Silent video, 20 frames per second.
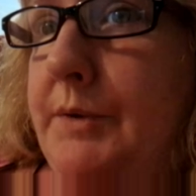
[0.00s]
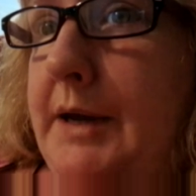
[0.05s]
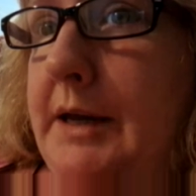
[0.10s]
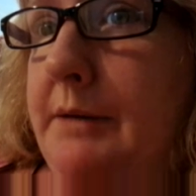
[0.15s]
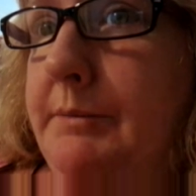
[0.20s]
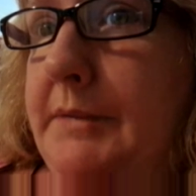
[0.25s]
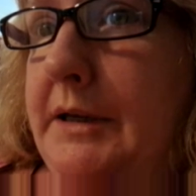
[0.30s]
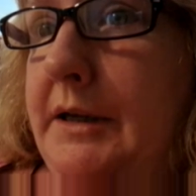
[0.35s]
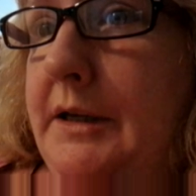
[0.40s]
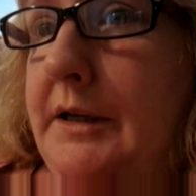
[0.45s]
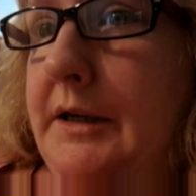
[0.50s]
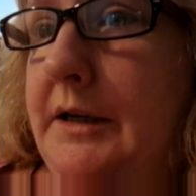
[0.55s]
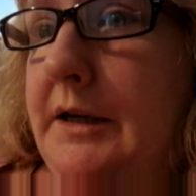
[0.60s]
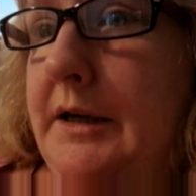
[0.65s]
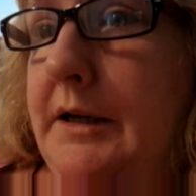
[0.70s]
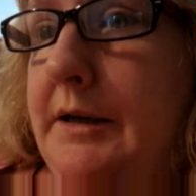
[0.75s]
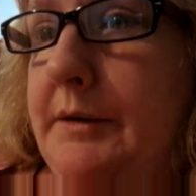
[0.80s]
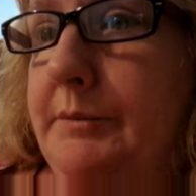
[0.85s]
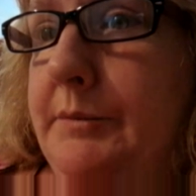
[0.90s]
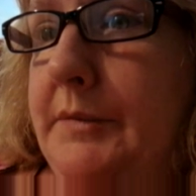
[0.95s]
wake me,
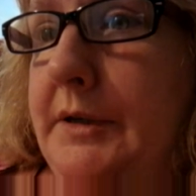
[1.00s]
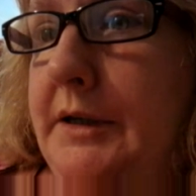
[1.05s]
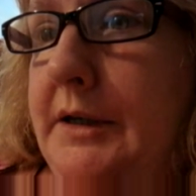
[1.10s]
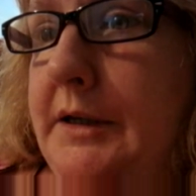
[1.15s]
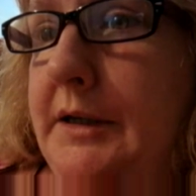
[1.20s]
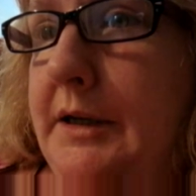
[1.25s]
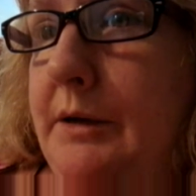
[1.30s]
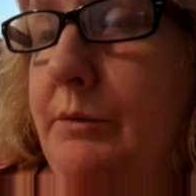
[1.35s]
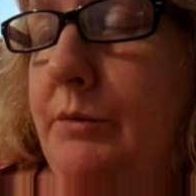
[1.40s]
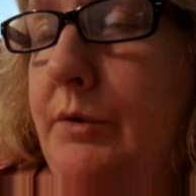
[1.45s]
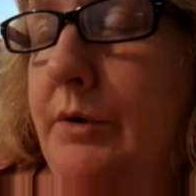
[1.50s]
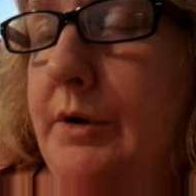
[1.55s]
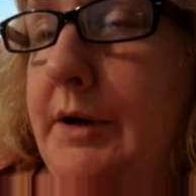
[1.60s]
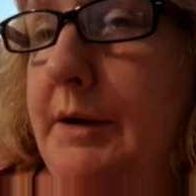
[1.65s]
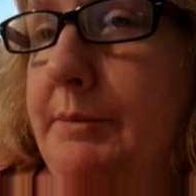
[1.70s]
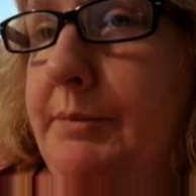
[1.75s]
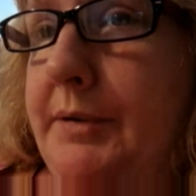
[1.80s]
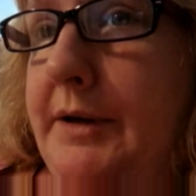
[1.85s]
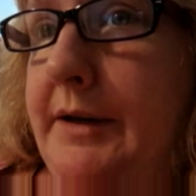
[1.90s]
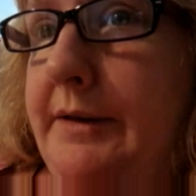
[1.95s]
um, and I woke
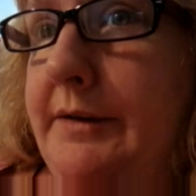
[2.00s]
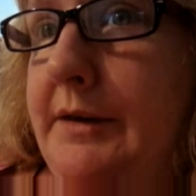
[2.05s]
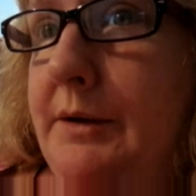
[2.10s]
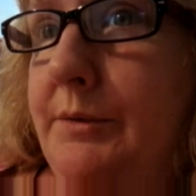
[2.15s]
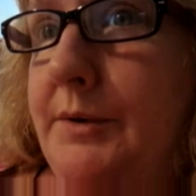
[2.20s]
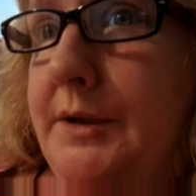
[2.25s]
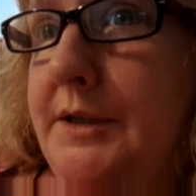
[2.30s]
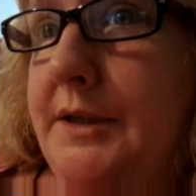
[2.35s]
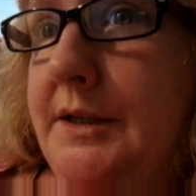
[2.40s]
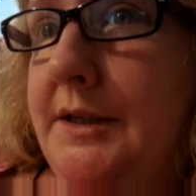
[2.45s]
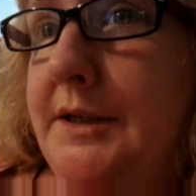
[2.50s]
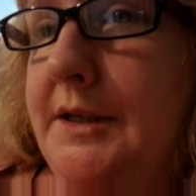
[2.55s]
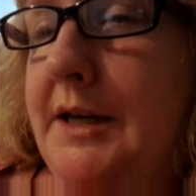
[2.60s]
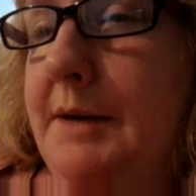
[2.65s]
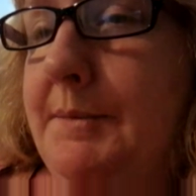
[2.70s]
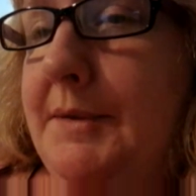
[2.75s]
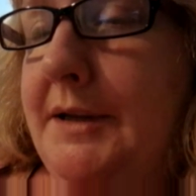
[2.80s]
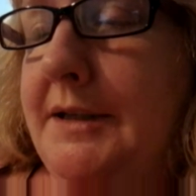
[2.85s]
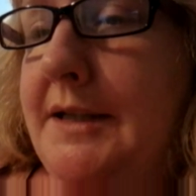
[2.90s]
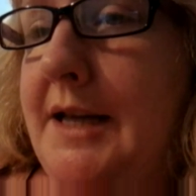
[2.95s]
up, and there was the
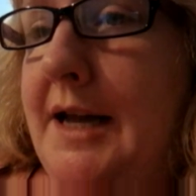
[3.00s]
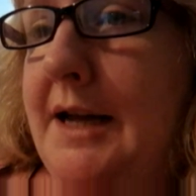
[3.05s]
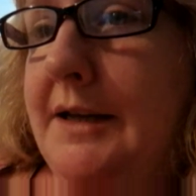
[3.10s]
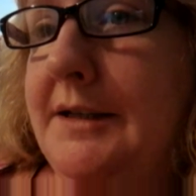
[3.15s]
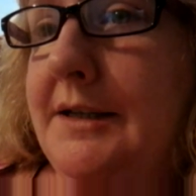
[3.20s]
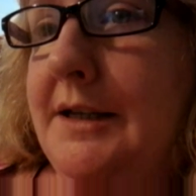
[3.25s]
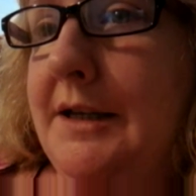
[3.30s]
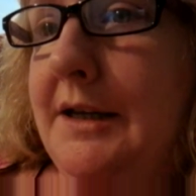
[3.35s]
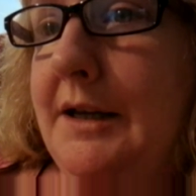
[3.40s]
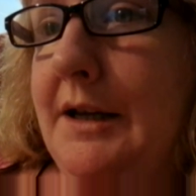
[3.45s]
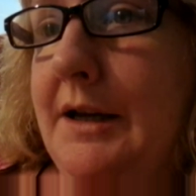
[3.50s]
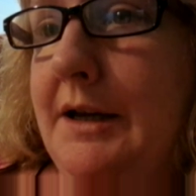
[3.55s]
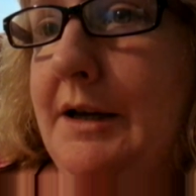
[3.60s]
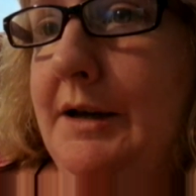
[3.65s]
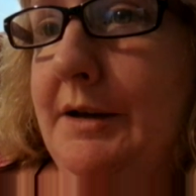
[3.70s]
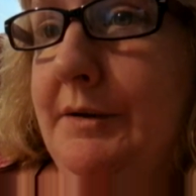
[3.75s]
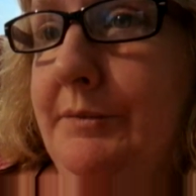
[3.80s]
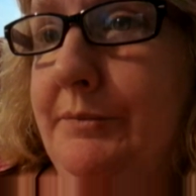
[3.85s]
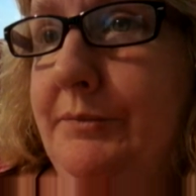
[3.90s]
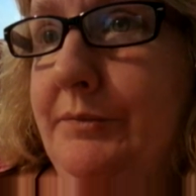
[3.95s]
same exact
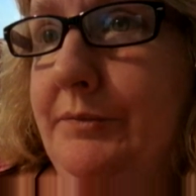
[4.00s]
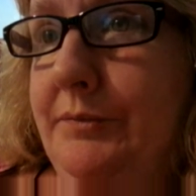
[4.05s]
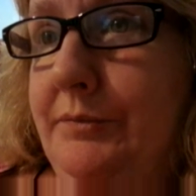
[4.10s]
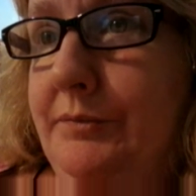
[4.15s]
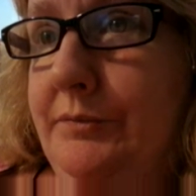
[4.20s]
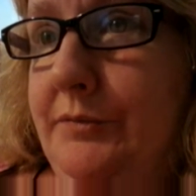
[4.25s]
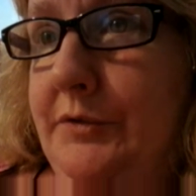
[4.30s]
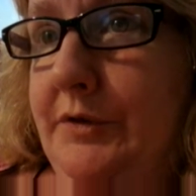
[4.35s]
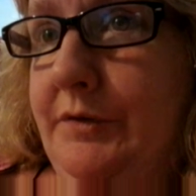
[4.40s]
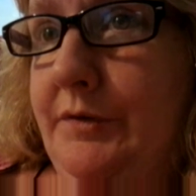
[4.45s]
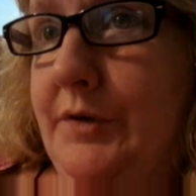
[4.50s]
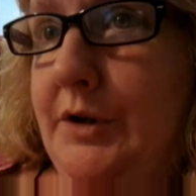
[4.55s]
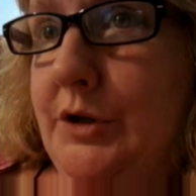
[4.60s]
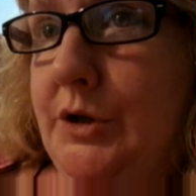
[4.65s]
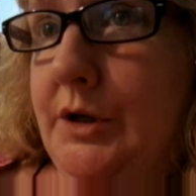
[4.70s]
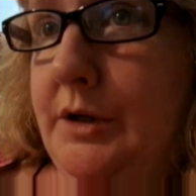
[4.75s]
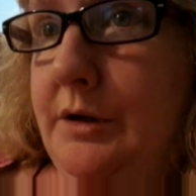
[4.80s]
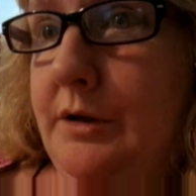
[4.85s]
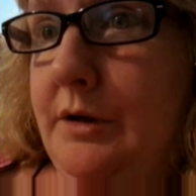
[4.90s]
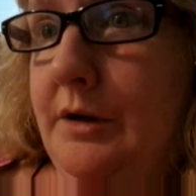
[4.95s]
um,
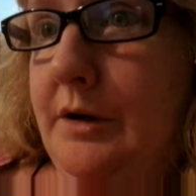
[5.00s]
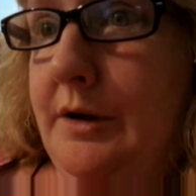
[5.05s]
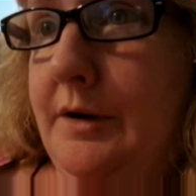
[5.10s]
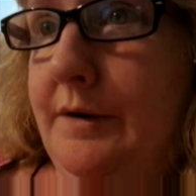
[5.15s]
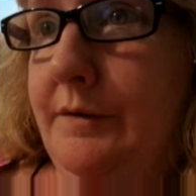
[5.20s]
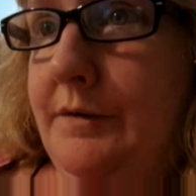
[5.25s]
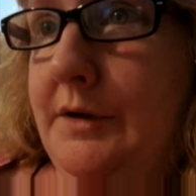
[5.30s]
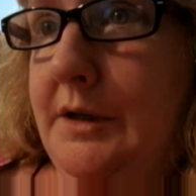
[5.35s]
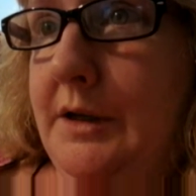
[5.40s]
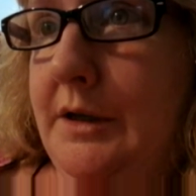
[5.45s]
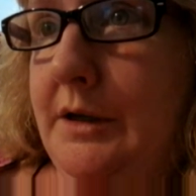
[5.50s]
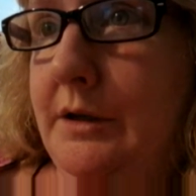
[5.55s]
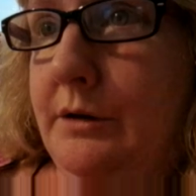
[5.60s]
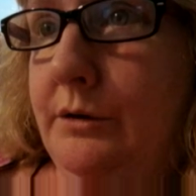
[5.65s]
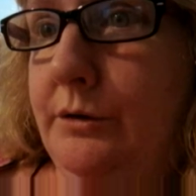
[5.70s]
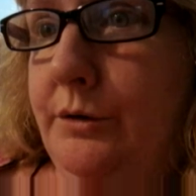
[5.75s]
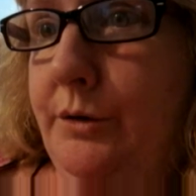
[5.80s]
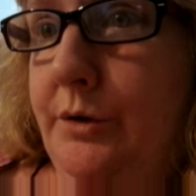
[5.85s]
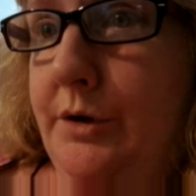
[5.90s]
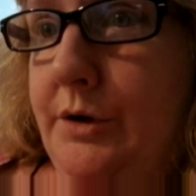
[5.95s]
vision of the
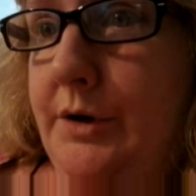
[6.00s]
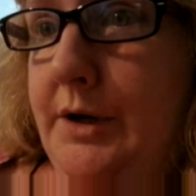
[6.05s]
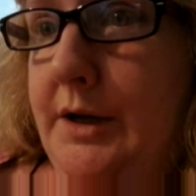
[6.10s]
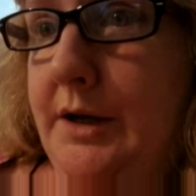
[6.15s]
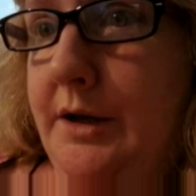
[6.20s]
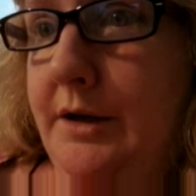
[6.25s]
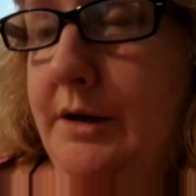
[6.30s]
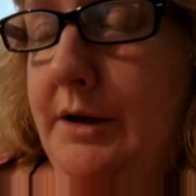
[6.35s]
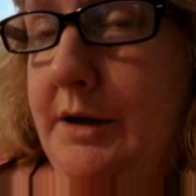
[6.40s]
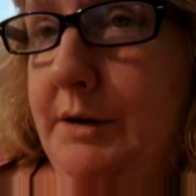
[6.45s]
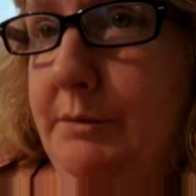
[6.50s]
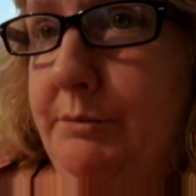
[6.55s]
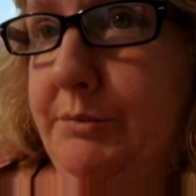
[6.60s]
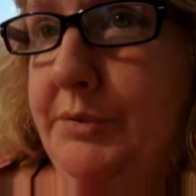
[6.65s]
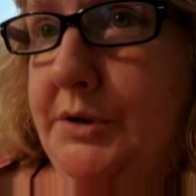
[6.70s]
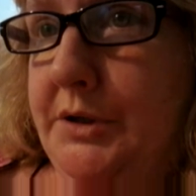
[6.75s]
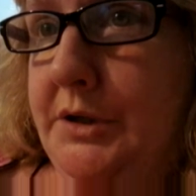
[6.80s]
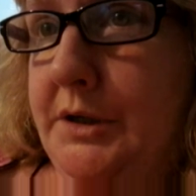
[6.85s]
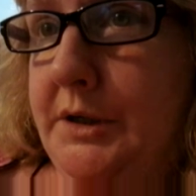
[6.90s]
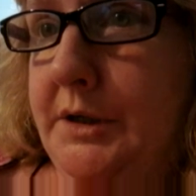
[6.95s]
lunar
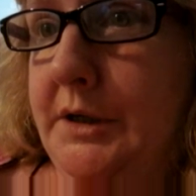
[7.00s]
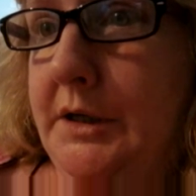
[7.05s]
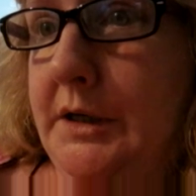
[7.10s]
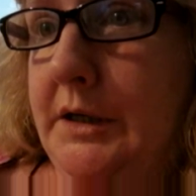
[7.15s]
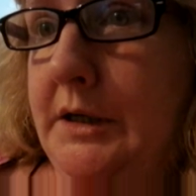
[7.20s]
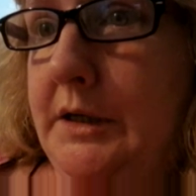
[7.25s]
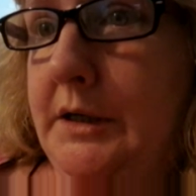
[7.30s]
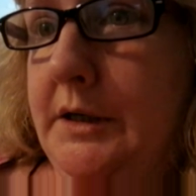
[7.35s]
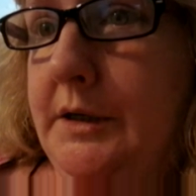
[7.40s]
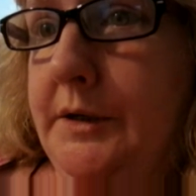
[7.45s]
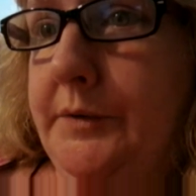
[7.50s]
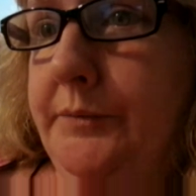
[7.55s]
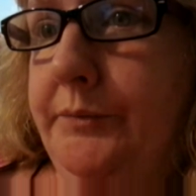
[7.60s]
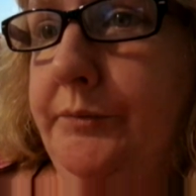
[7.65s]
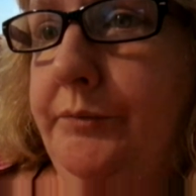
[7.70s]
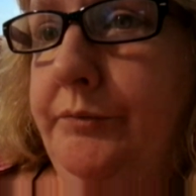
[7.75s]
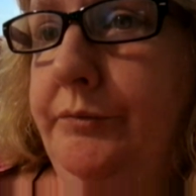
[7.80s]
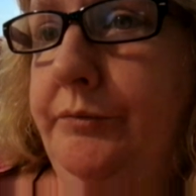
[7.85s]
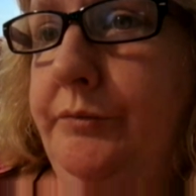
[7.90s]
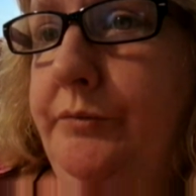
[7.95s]
eclipse.
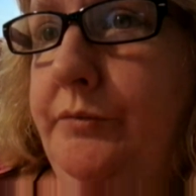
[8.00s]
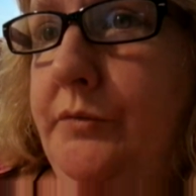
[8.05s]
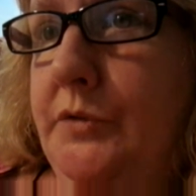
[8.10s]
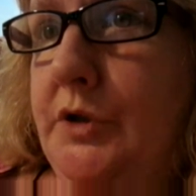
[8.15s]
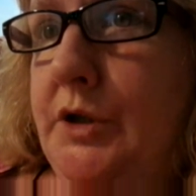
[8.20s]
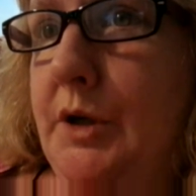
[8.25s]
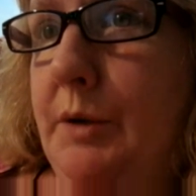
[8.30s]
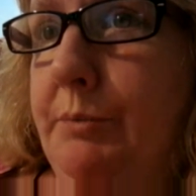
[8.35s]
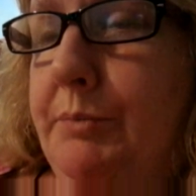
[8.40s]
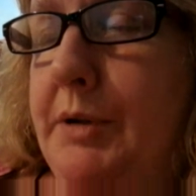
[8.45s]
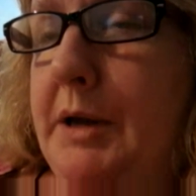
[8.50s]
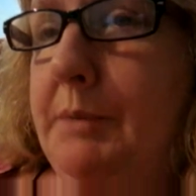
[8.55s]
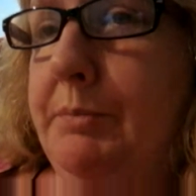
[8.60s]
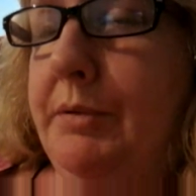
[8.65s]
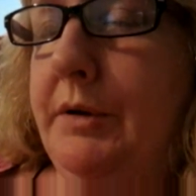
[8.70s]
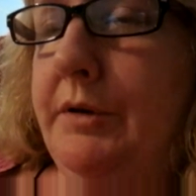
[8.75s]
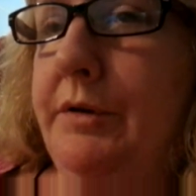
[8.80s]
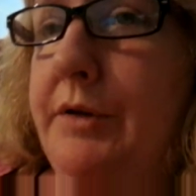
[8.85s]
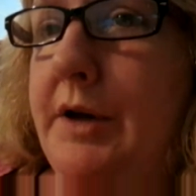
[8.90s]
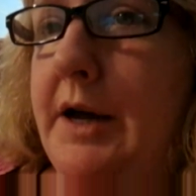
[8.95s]
So
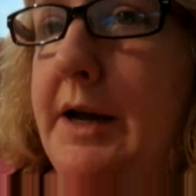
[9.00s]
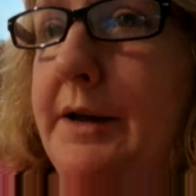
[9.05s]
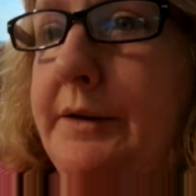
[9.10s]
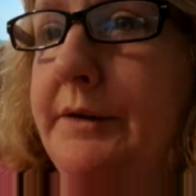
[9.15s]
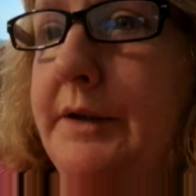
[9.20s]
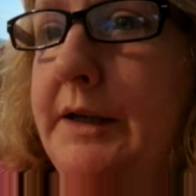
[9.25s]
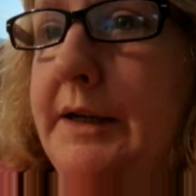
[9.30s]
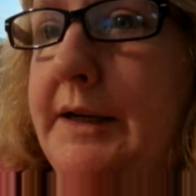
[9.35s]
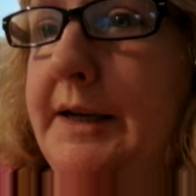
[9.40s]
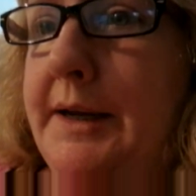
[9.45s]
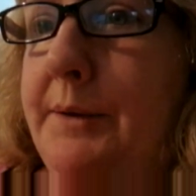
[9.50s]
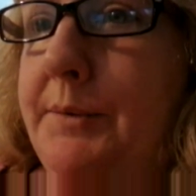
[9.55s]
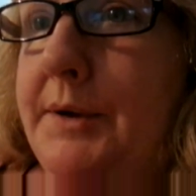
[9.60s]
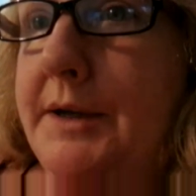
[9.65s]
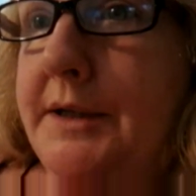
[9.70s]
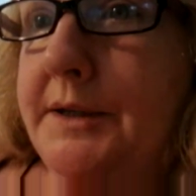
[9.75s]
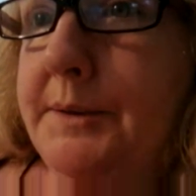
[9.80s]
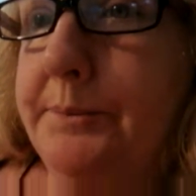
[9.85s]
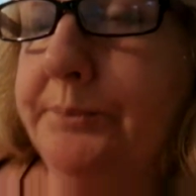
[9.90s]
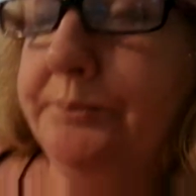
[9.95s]
people thought that I
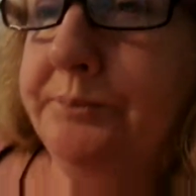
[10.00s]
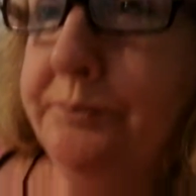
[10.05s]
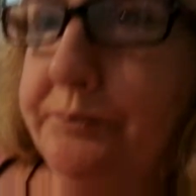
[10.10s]
was